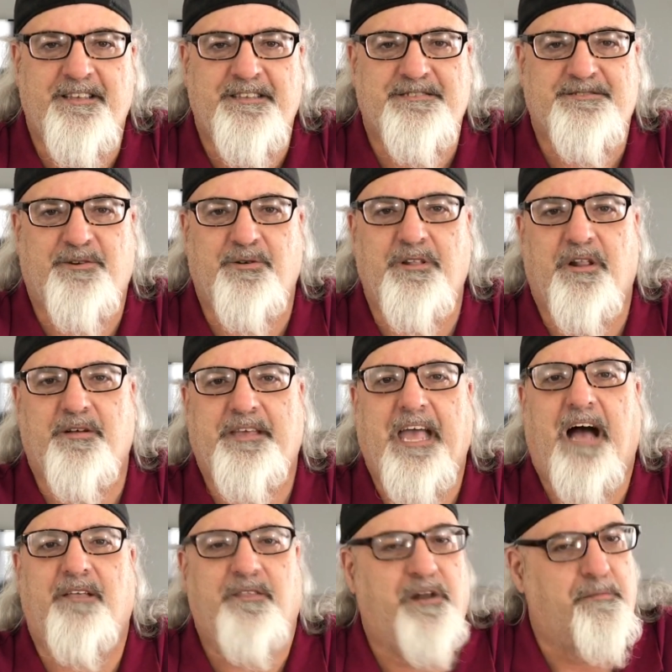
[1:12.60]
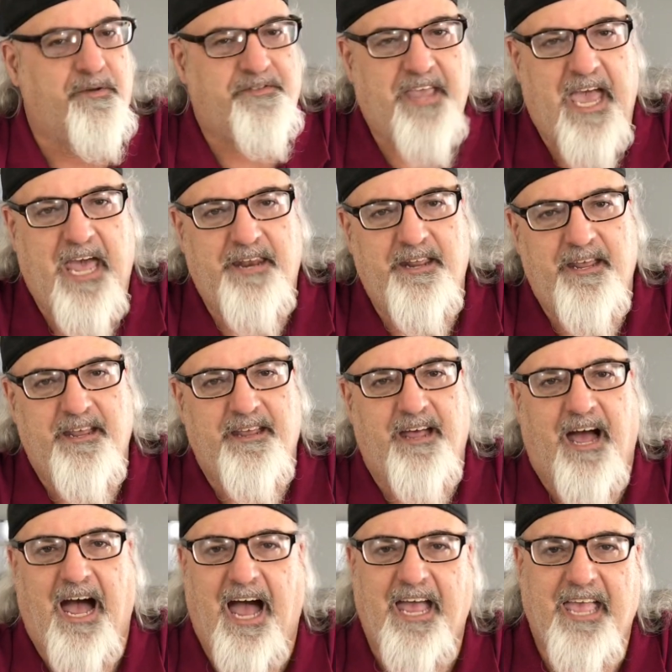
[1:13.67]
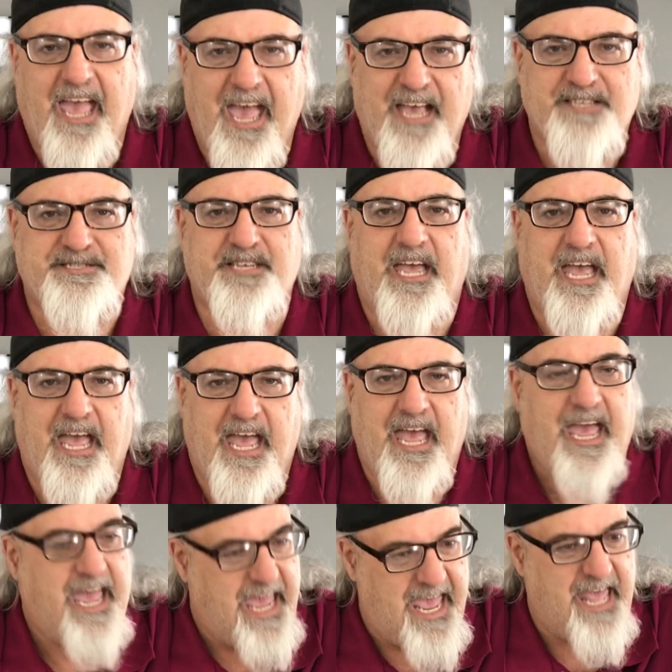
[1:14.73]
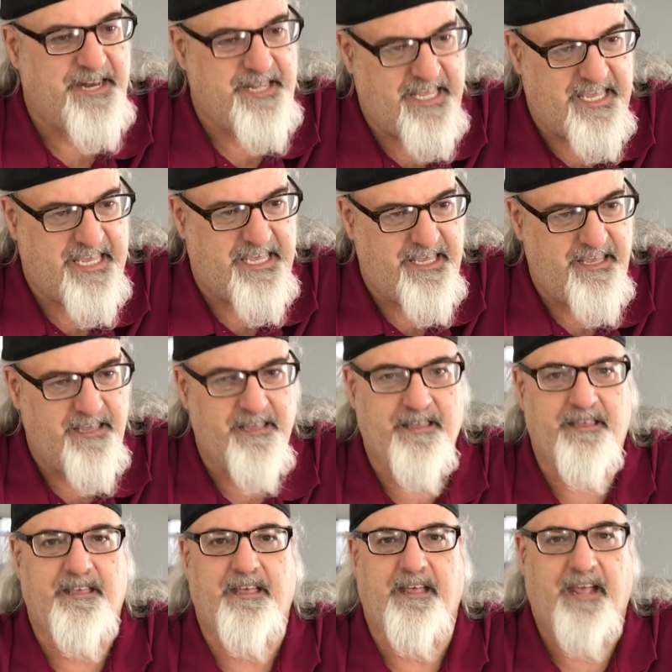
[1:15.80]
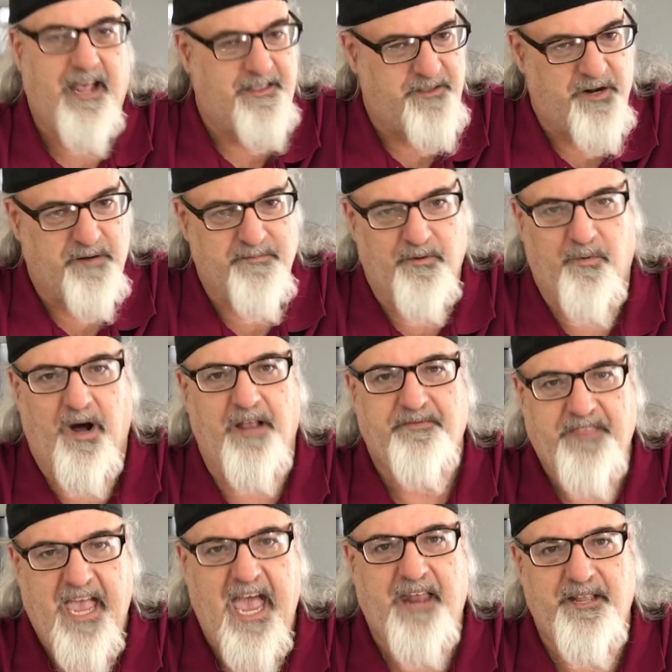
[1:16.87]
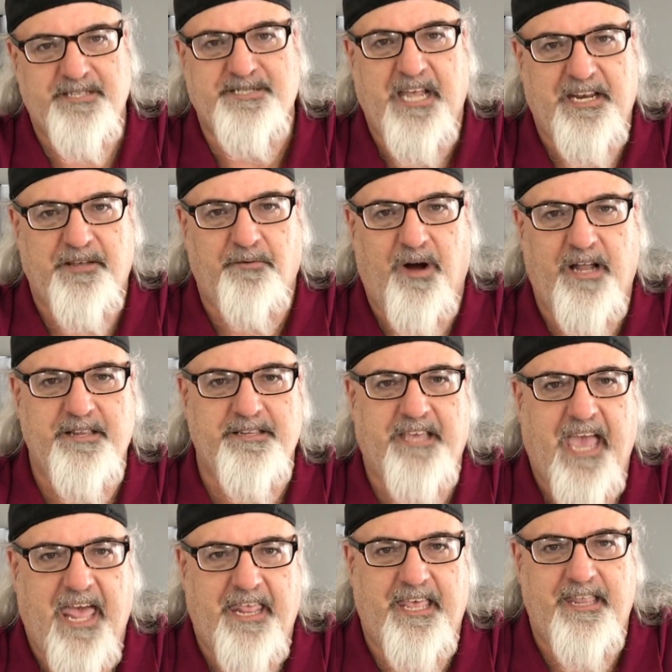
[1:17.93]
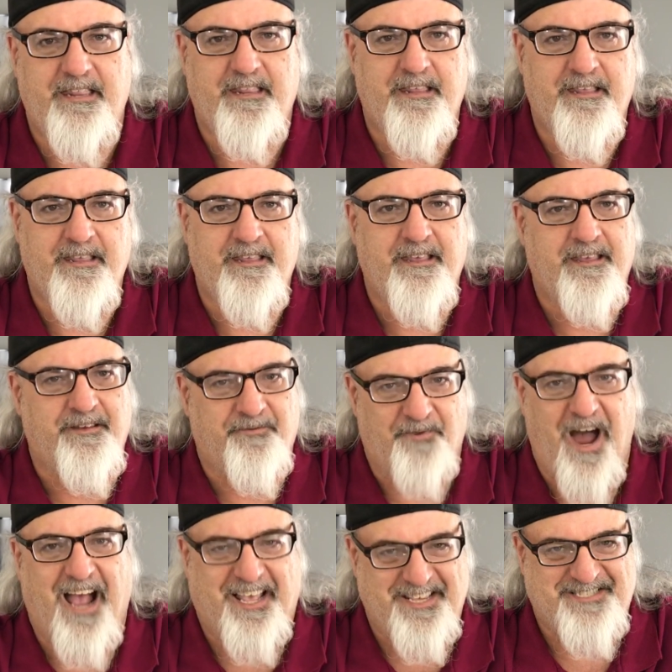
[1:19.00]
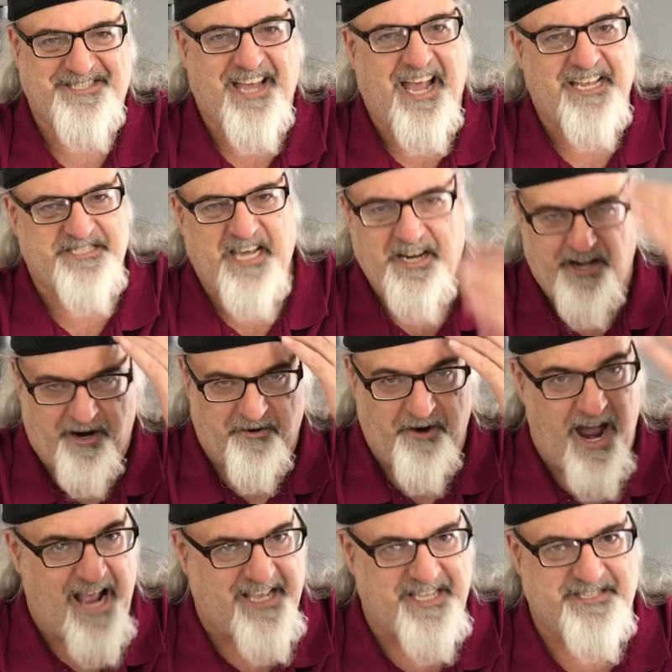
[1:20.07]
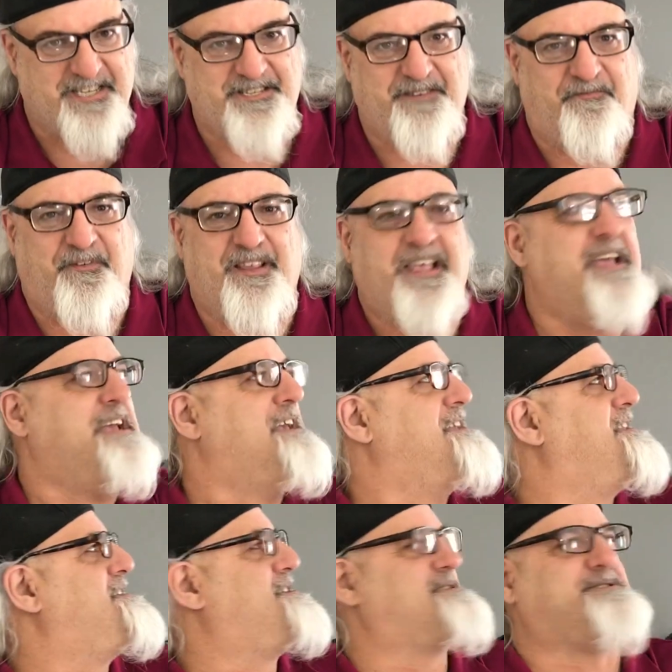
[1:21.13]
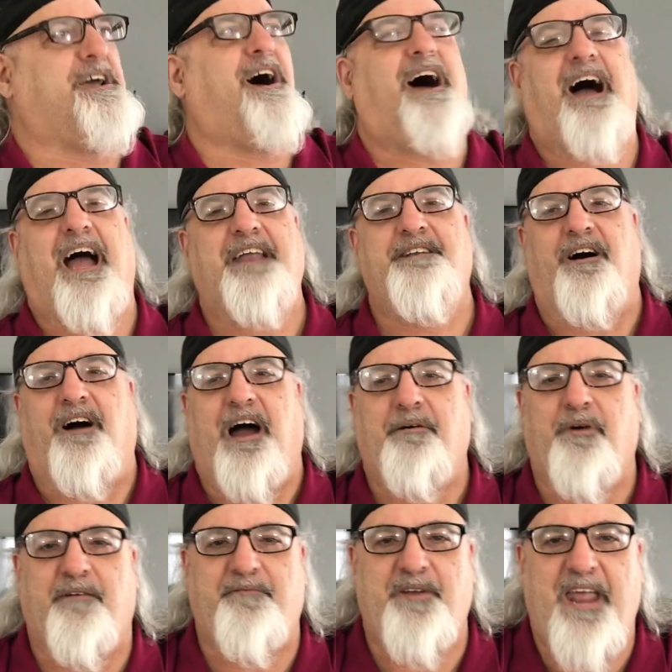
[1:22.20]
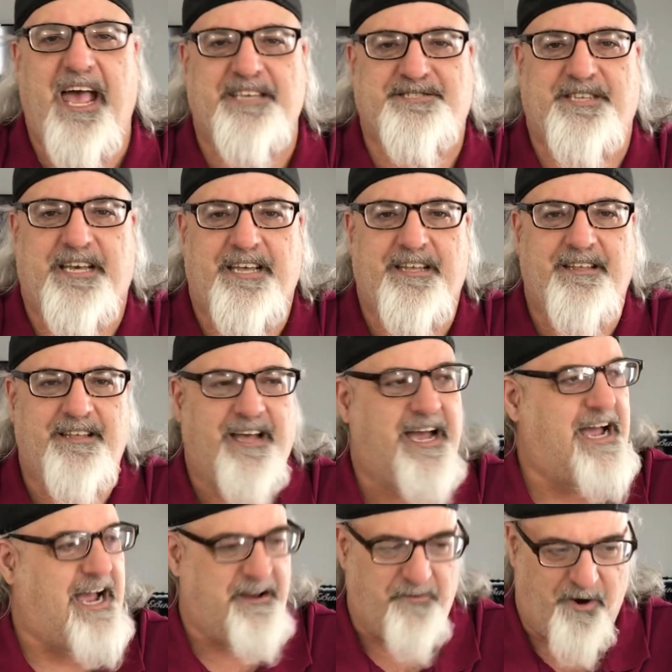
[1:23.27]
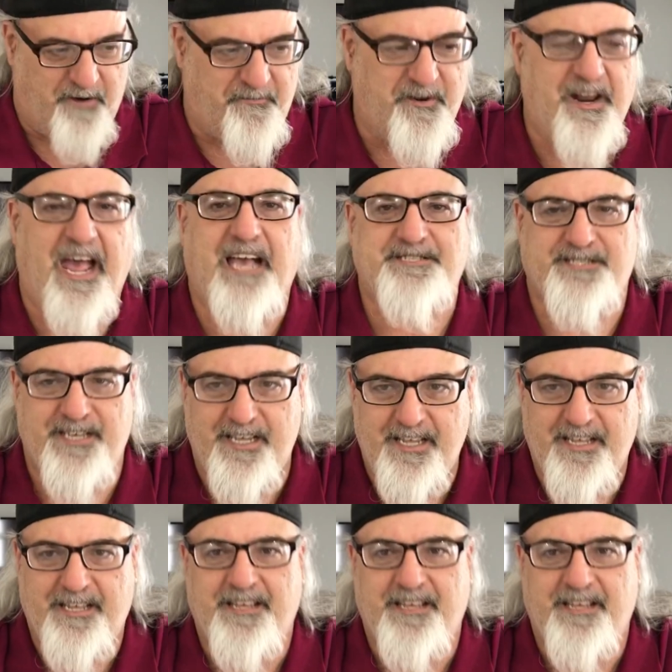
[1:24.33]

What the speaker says: It's a cool little account. The number 10, ISNE, and the number 1, Tennis Anyone. Get it? Rocket science, I know. Rocket, did you feel it? Did you say, oh, I know. I work for NASA. I work for NASA.